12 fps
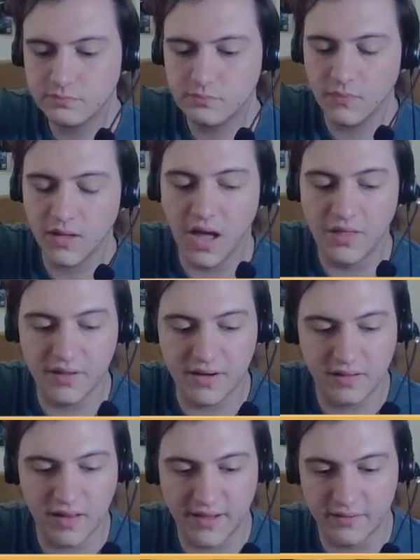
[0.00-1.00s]
other
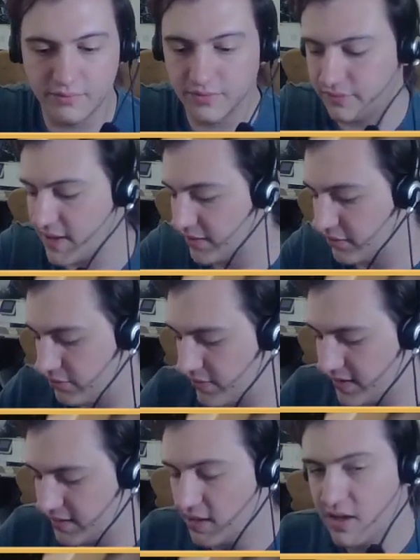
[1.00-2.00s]
little items of scatter
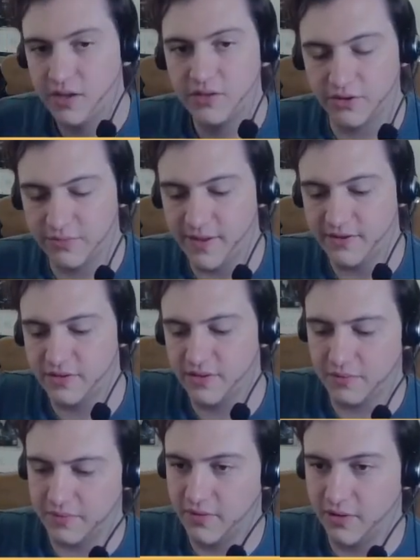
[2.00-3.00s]
terrain. Not to mention that
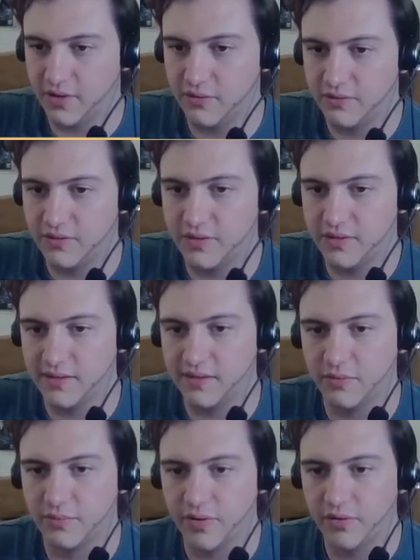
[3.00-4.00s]
we've not used these little
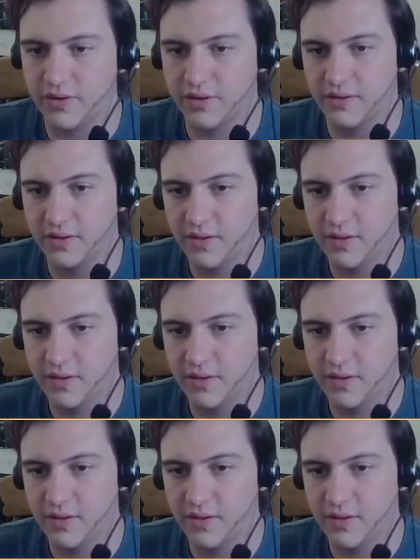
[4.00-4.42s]
broken